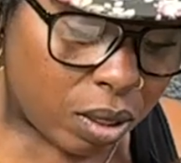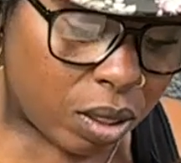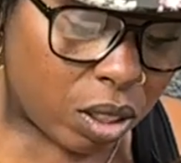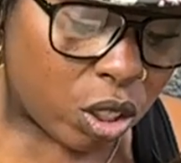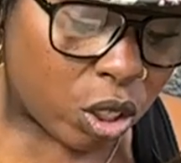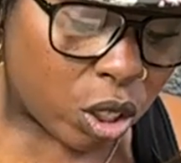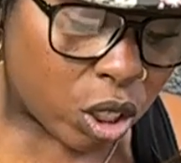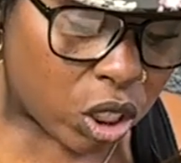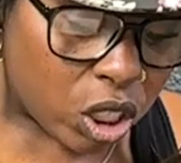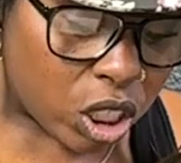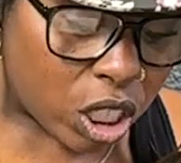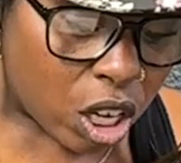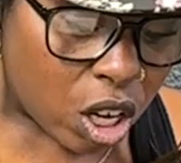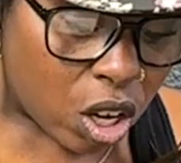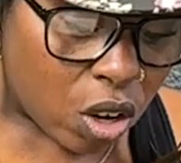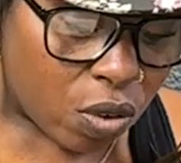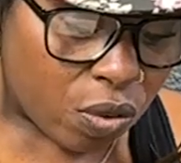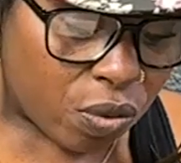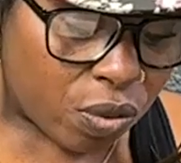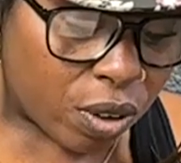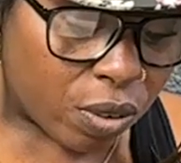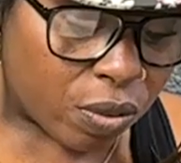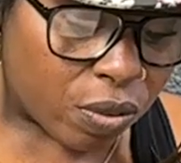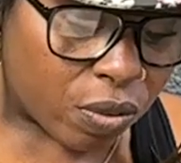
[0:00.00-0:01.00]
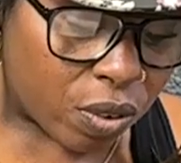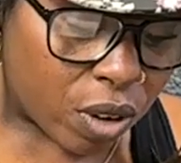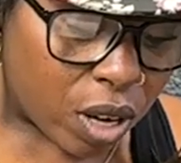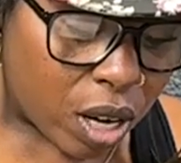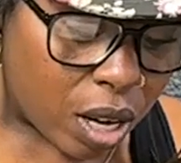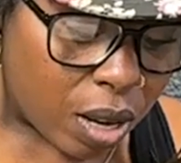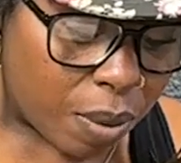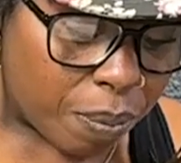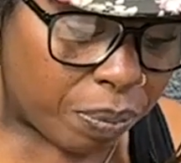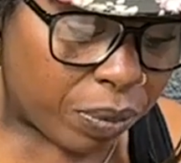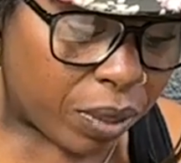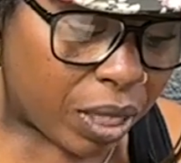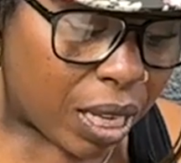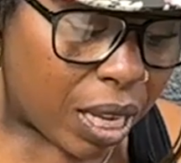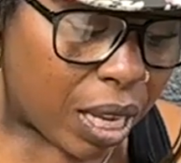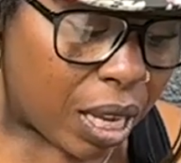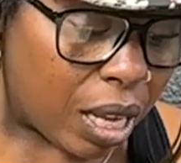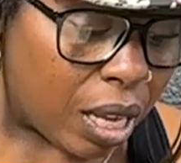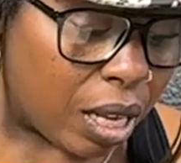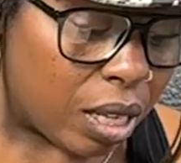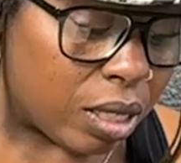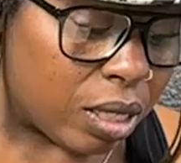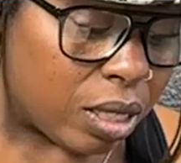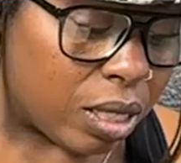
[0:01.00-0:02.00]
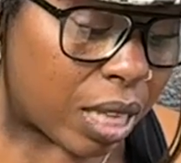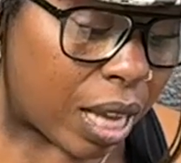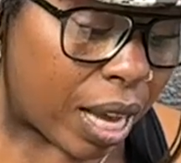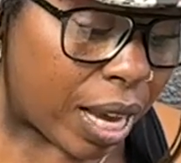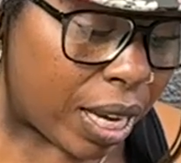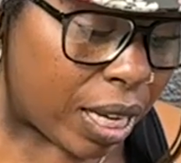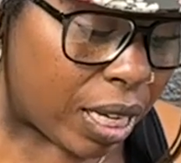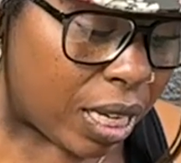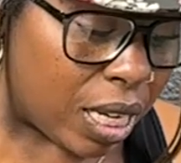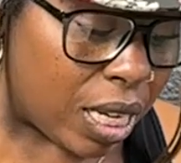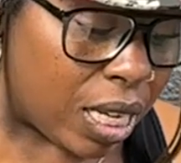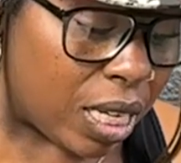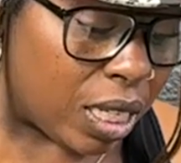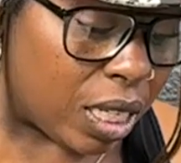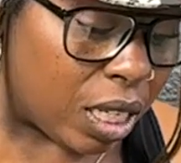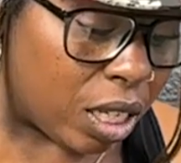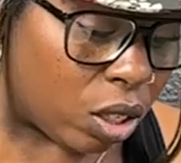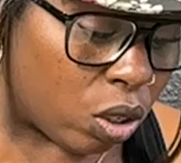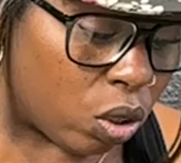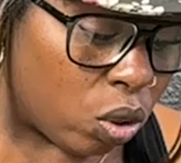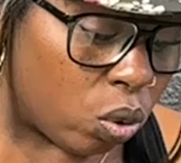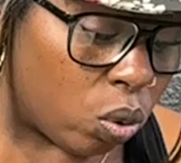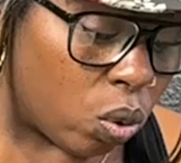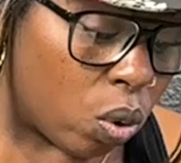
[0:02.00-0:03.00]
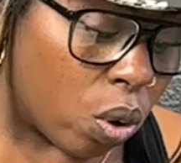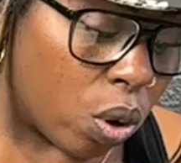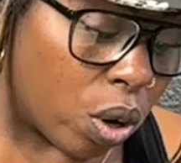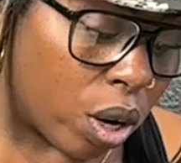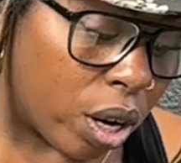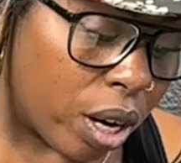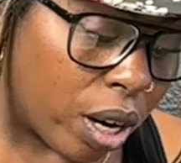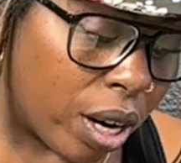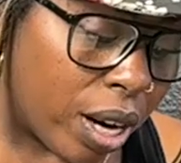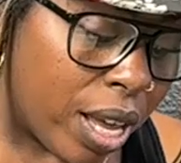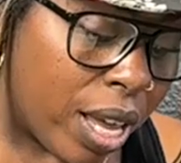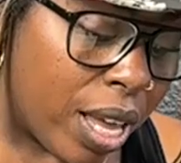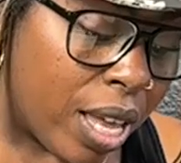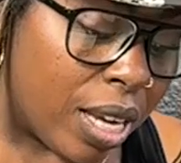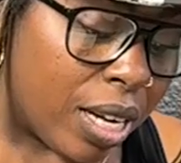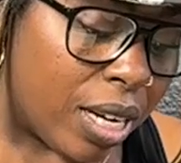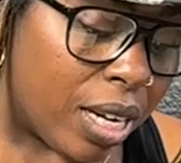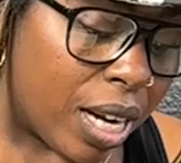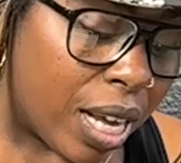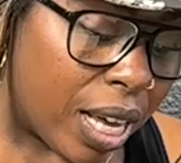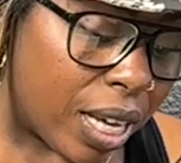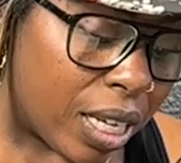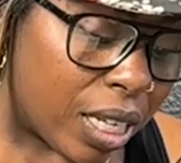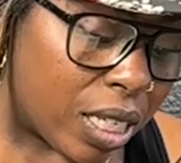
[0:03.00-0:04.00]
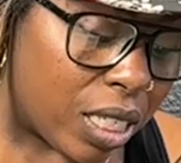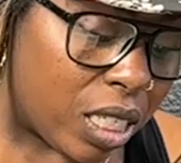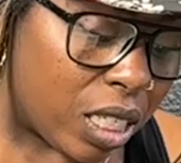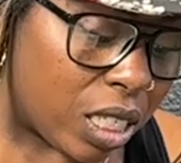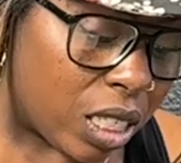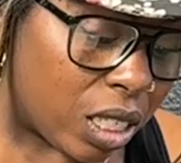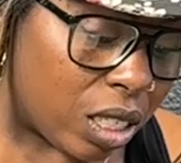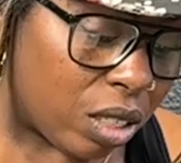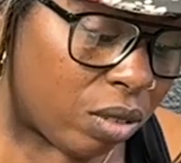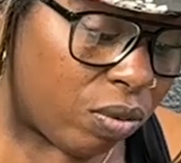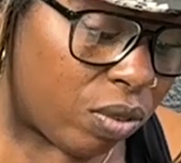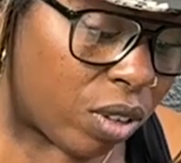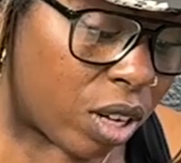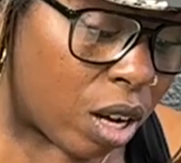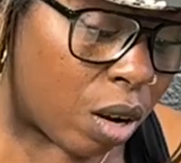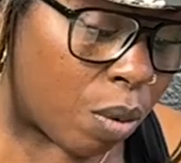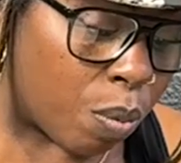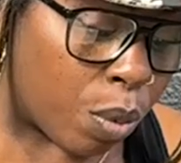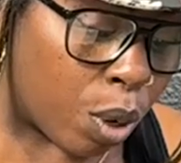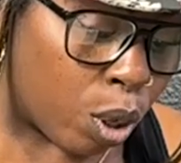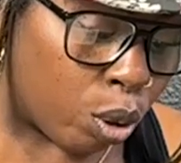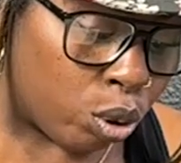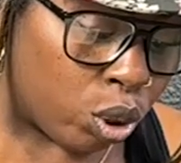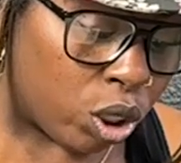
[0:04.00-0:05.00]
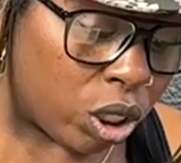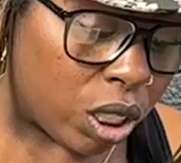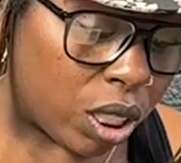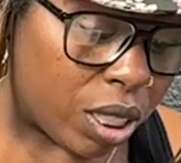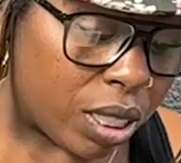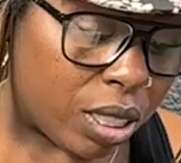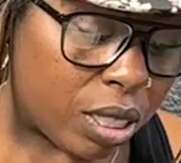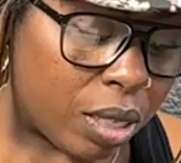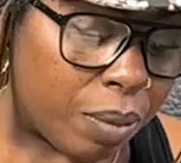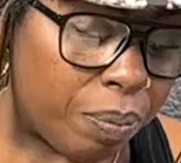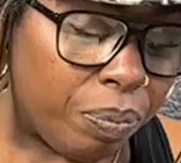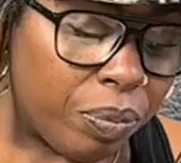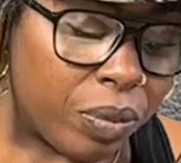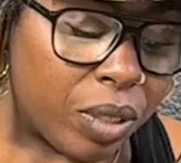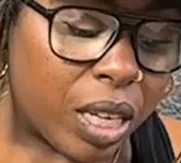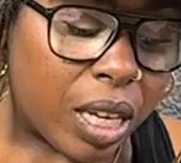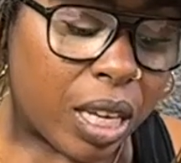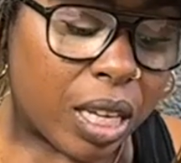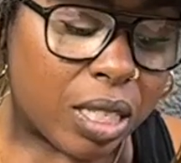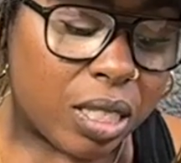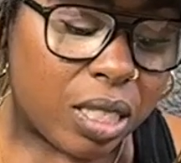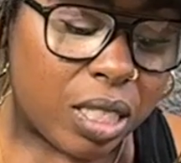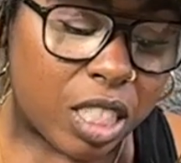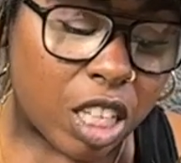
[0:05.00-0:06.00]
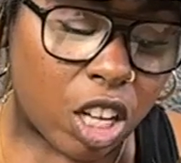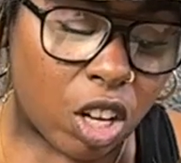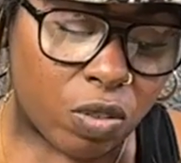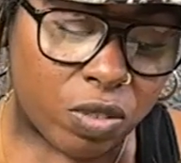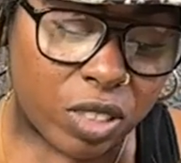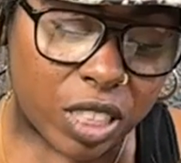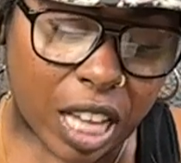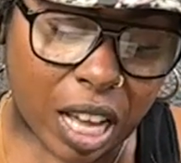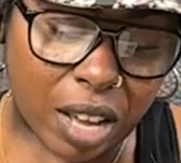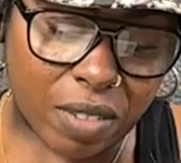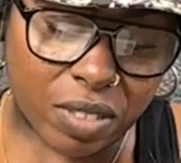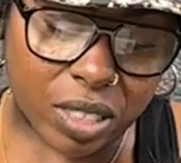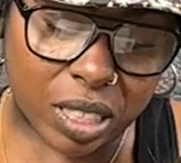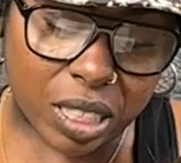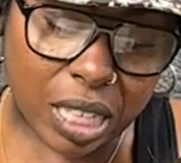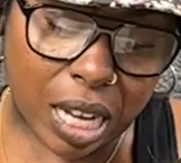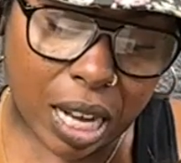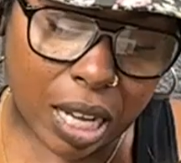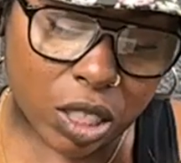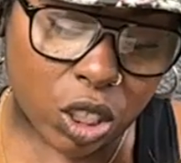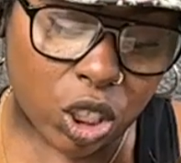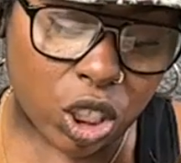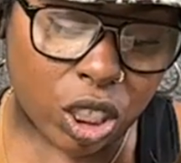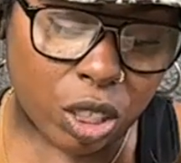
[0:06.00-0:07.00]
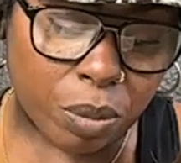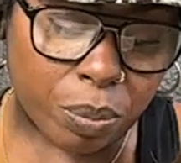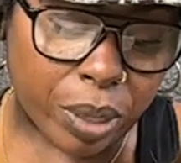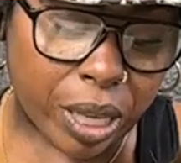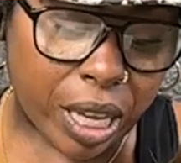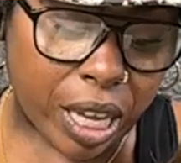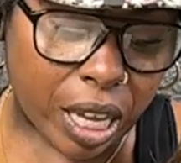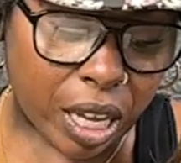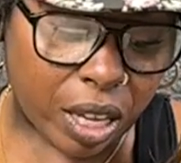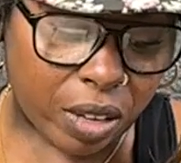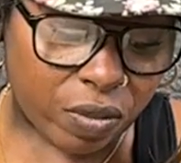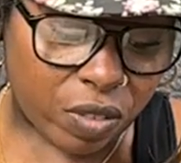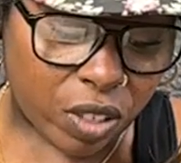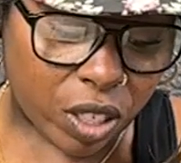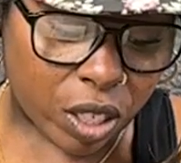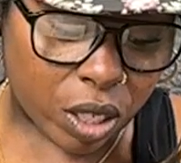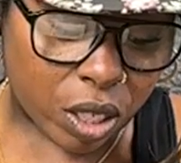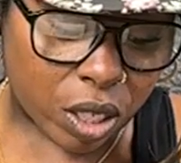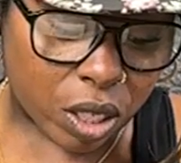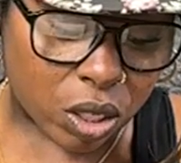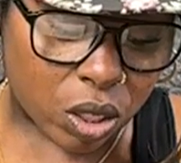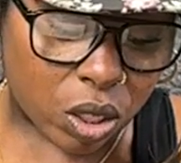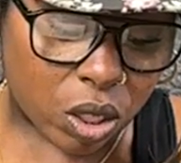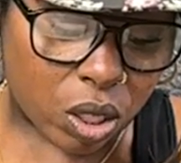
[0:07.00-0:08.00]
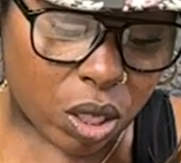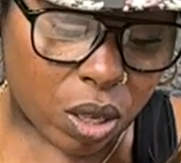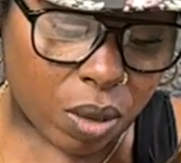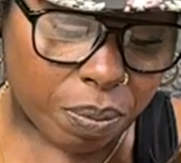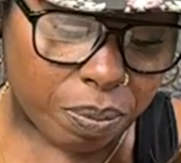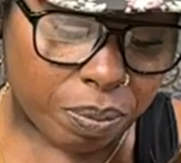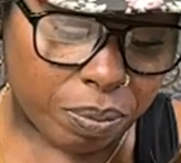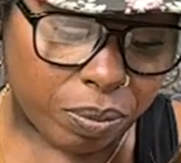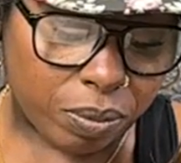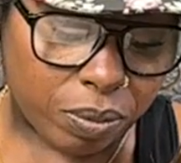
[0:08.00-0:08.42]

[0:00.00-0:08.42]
yourself from anxiety, guilt, or negative emotions. And self sabotaging behaviors